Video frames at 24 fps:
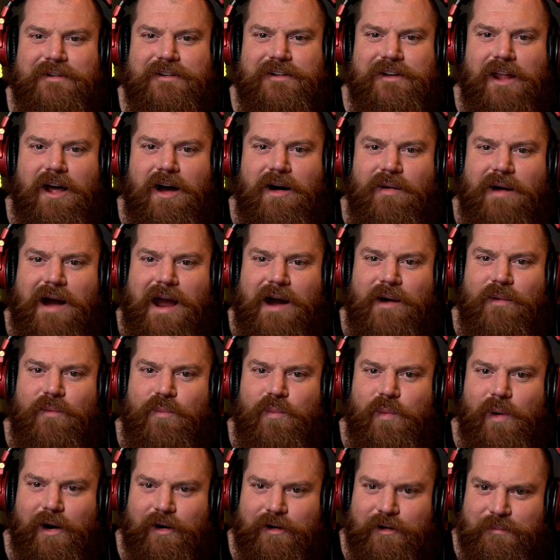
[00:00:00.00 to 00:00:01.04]
is Lyle
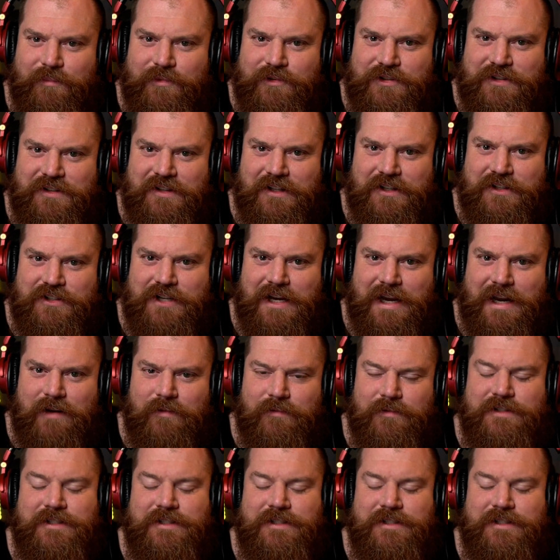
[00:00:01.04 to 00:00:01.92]
and welcome to the channel.